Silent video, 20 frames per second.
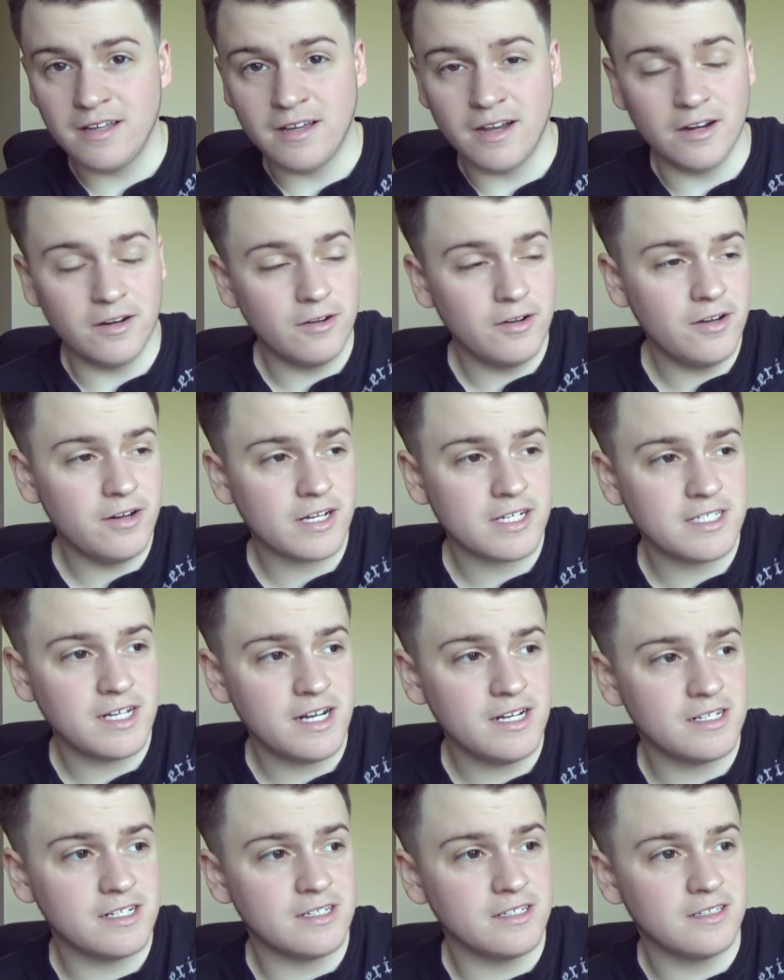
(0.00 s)
I know you're
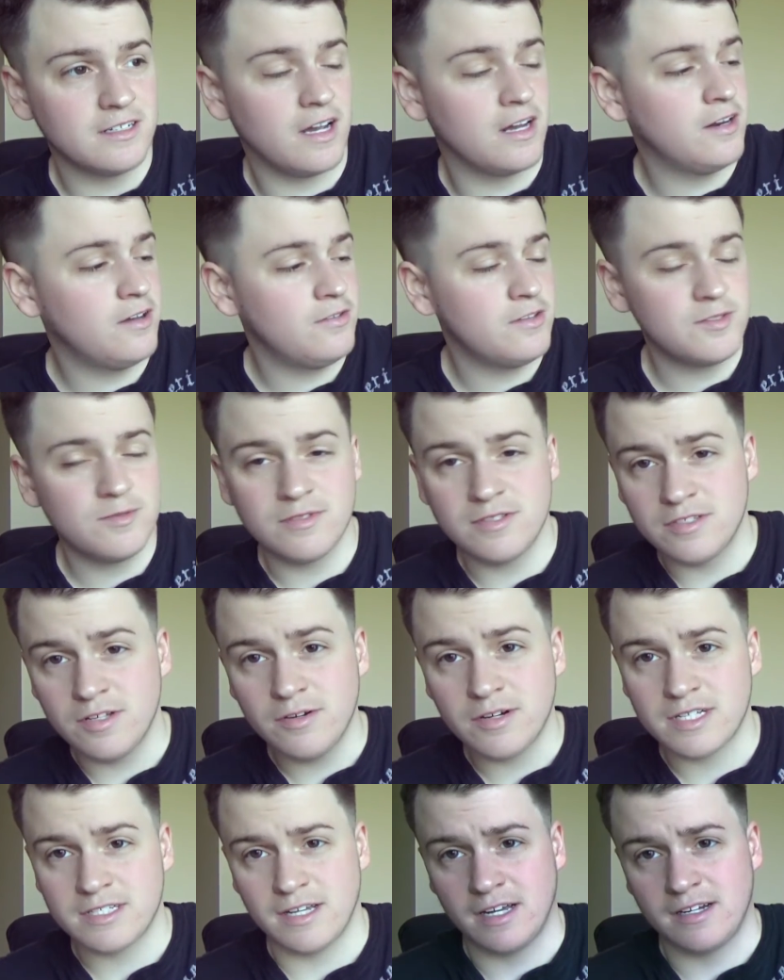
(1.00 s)
excited. I know this was
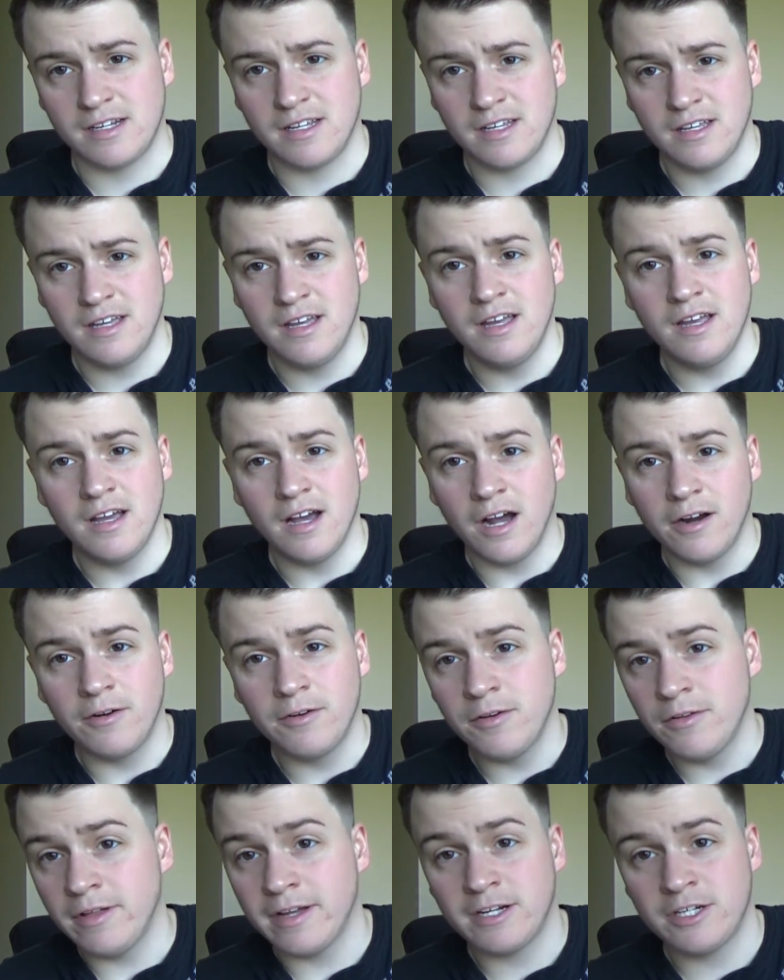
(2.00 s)
so exciting. I know
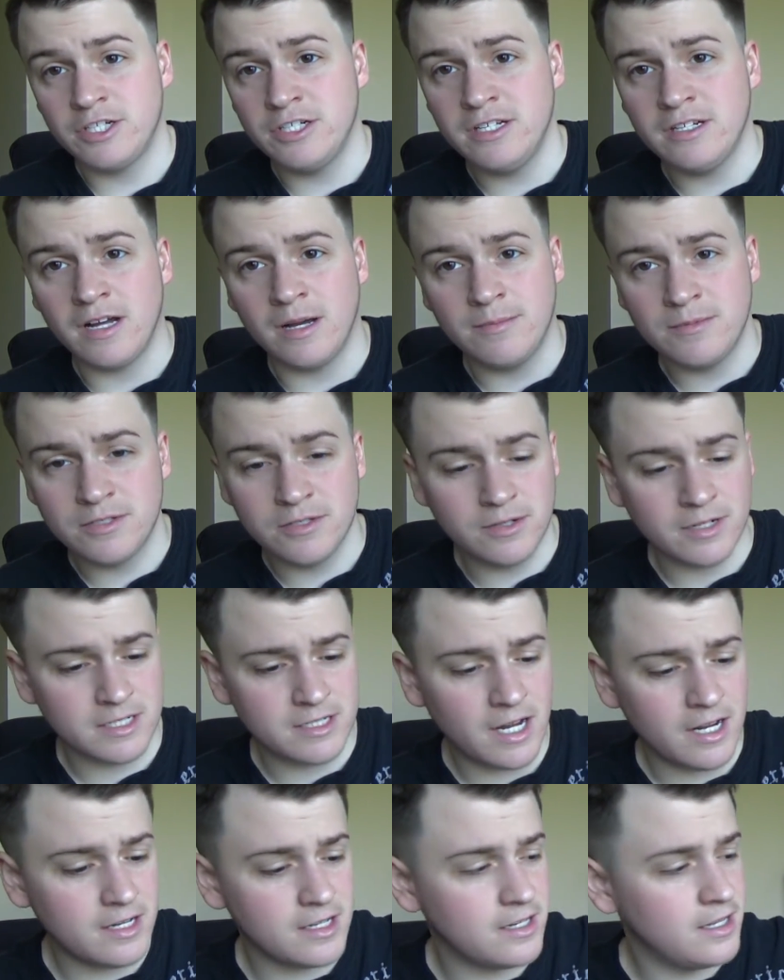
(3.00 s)
you're like, shit, I'm so
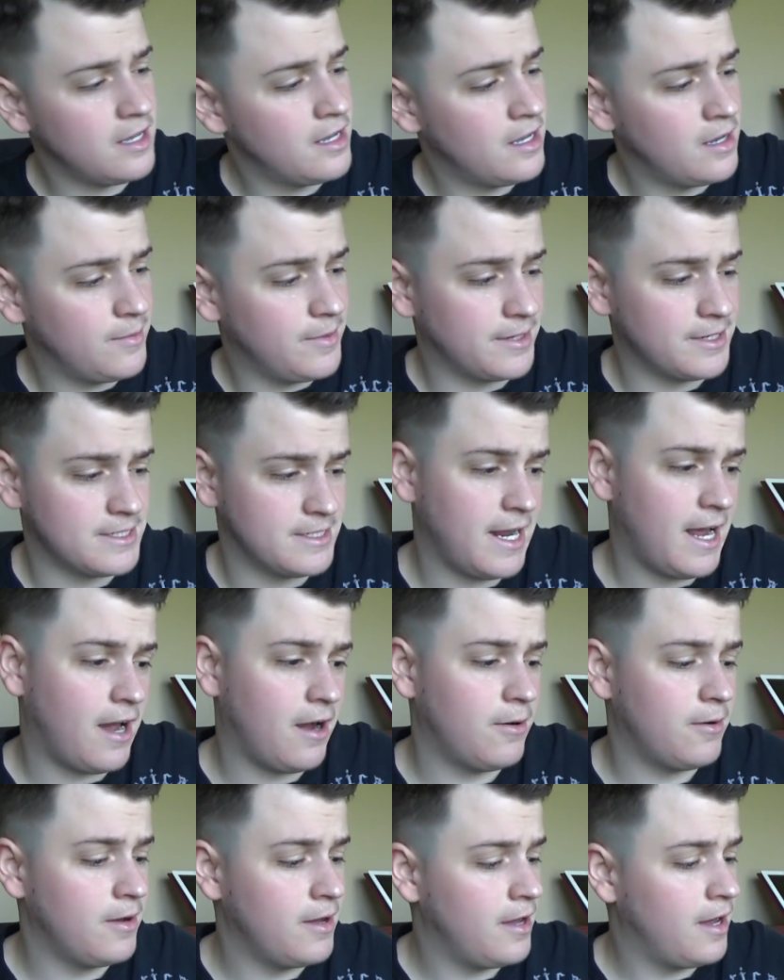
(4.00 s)
excited, because
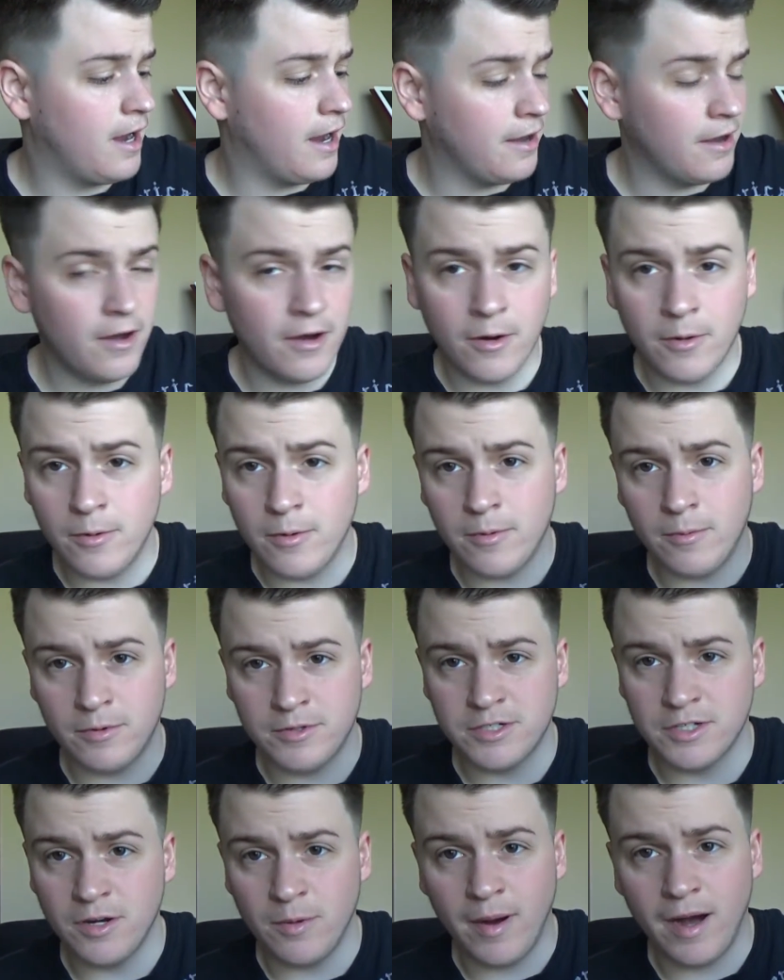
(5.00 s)
now I know what
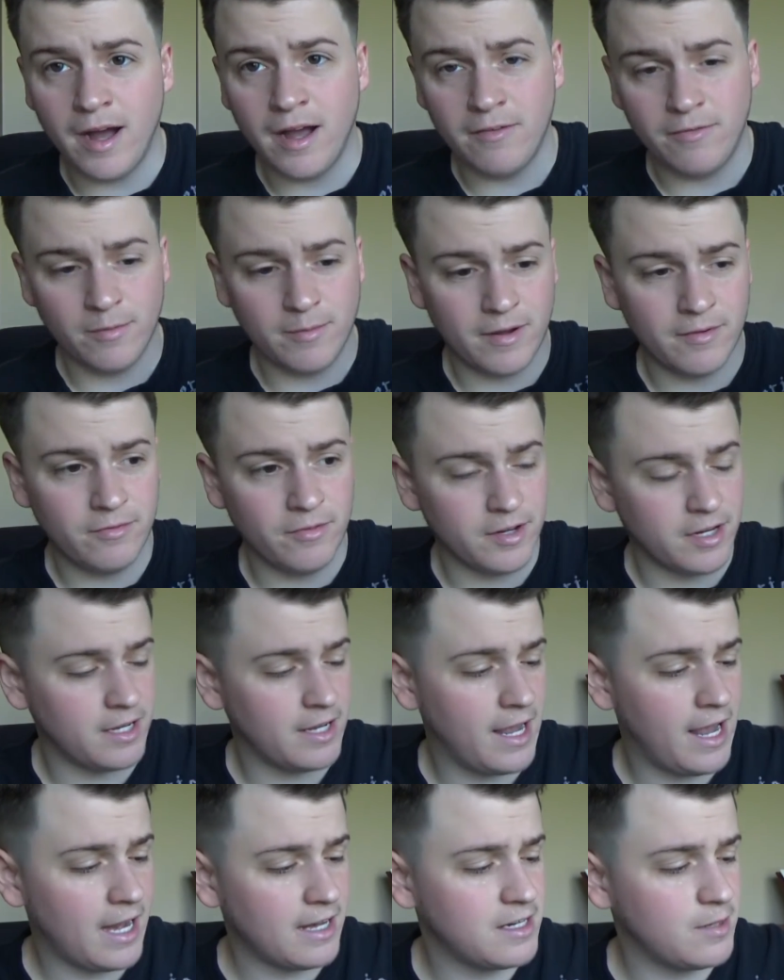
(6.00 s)
to go buy for my freaking
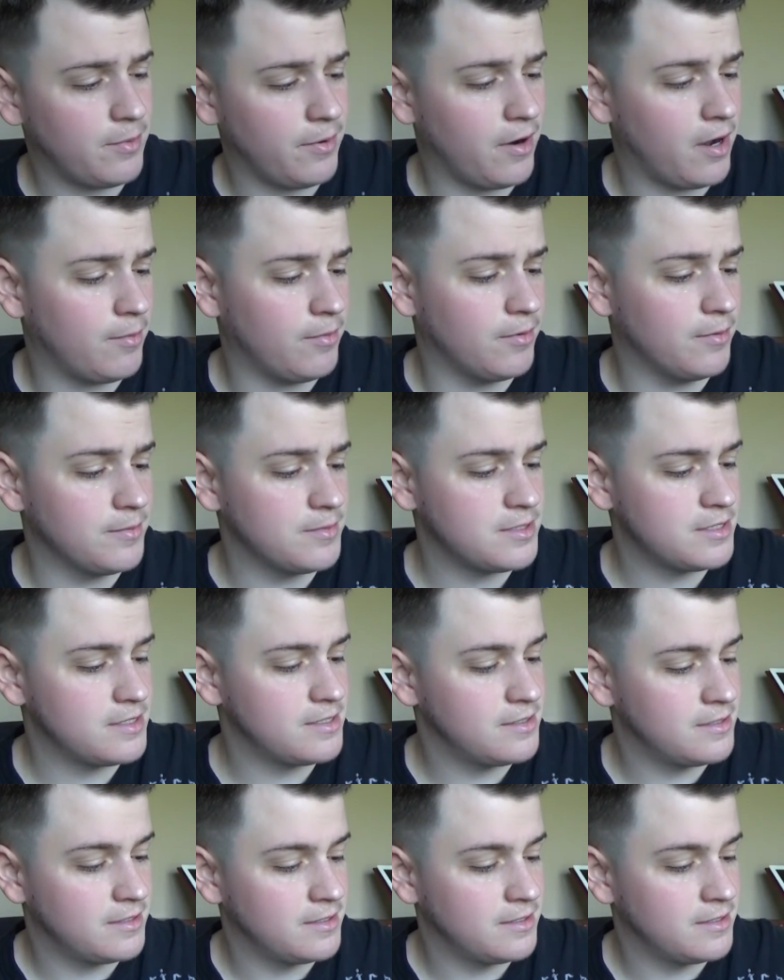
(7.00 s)
acne problems.